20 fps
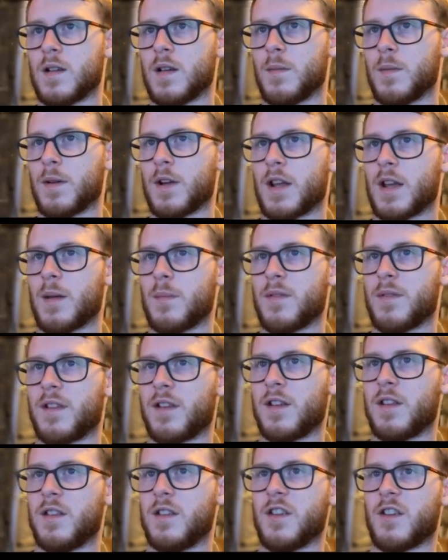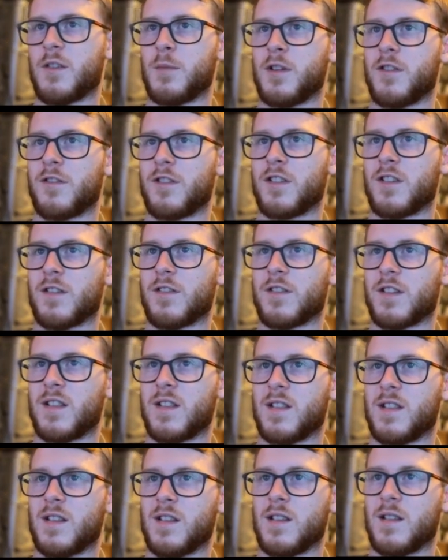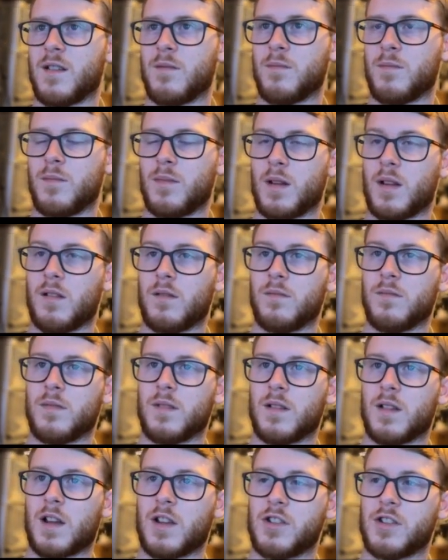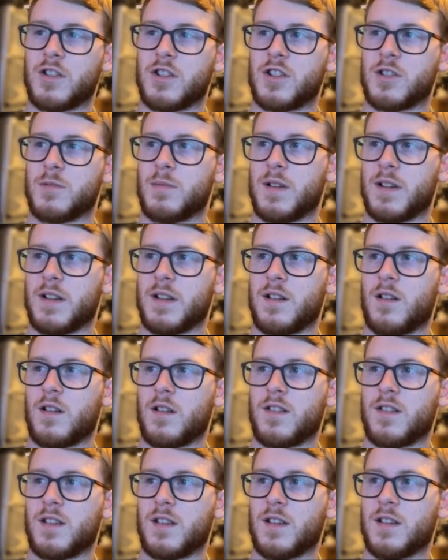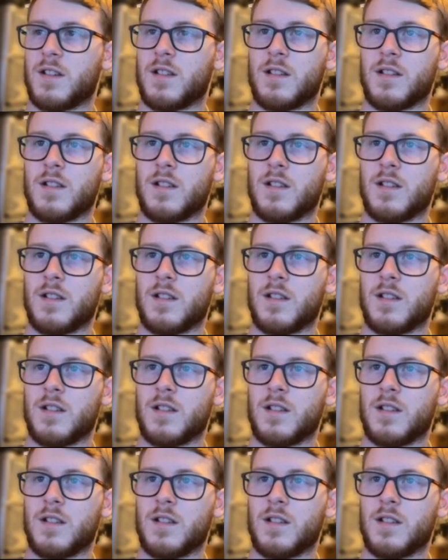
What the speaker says: But I am thinking this move because after... Well, I should have just played it, honestly.